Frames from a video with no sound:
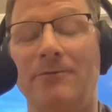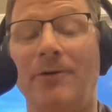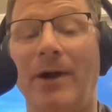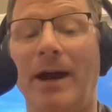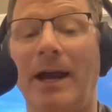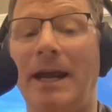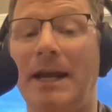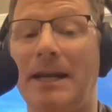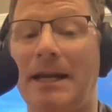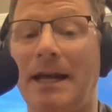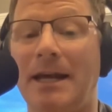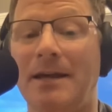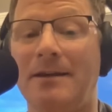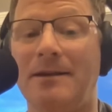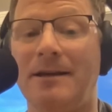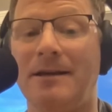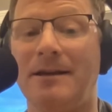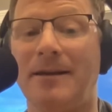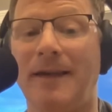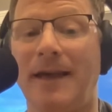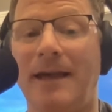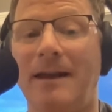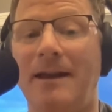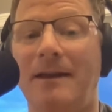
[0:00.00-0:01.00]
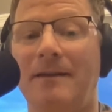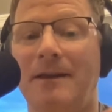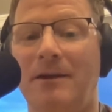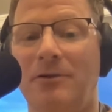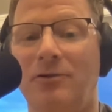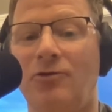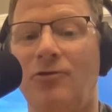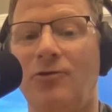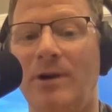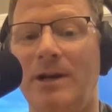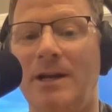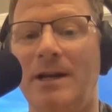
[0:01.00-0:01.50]
recognizing that and then
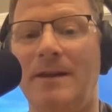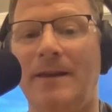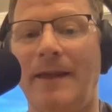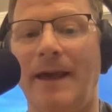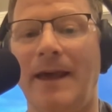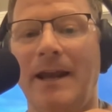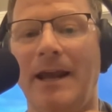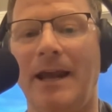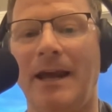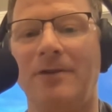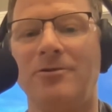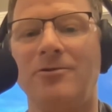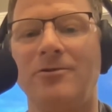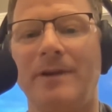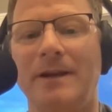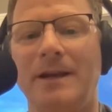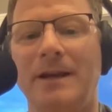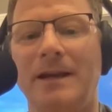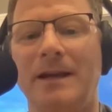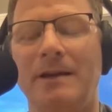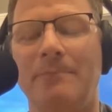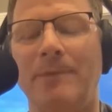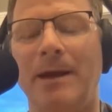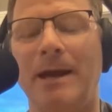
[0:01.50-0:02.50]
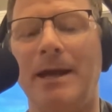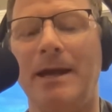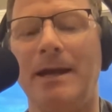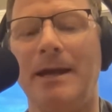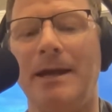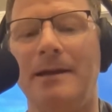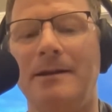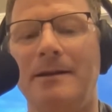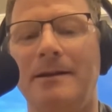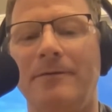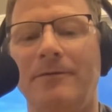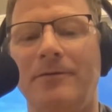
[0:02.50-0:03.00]
treating that actually can make
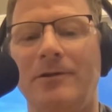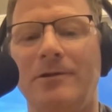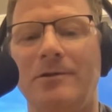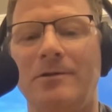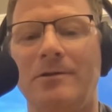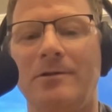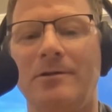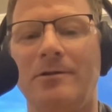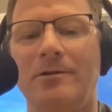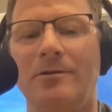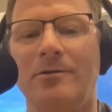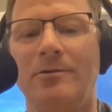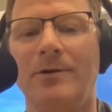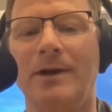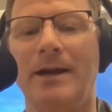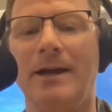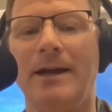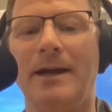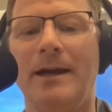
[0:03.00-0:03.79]
a difference to